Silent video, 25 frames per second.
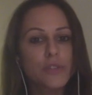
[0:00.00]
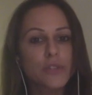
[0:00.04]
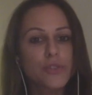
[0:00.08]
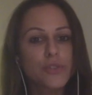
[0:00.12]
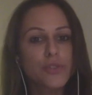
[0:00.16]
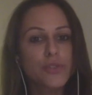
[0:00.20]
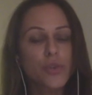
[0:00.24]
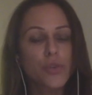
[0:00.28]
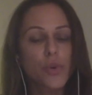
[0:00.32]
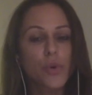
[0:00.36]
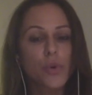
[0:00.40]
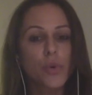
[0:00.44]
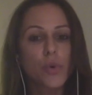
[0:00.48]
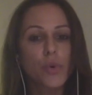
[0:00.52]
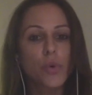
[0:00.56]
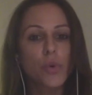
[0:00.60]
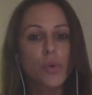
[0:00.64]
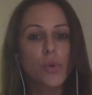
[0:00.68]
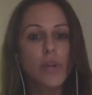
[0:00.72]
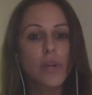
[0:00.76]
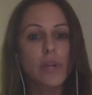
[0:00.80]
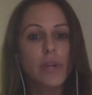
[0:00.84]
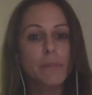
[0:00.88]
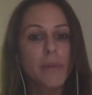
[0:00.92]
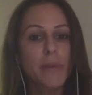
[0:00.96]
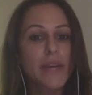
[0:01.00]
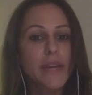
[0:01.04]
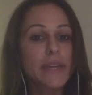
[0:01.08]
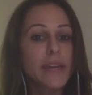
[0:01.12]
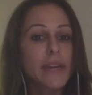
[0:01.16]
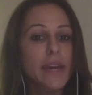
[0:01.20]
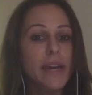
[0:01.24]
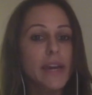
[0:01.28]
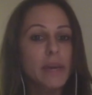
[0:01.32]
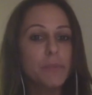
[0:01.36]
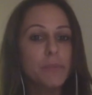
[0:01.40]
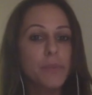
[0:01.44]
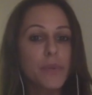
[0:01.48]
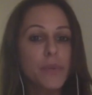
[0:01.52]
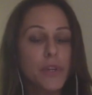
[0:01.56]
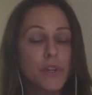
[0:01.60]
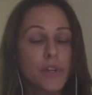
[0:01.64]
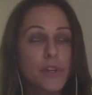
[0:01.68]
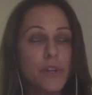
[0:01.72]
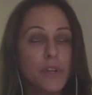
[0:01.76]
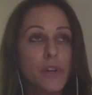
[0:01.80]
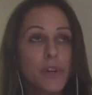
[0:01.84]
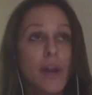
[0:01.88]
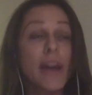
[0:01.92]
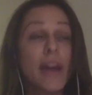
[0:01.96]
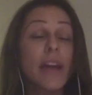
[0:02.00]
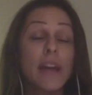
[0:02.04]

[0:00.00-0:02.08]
So in my gap year,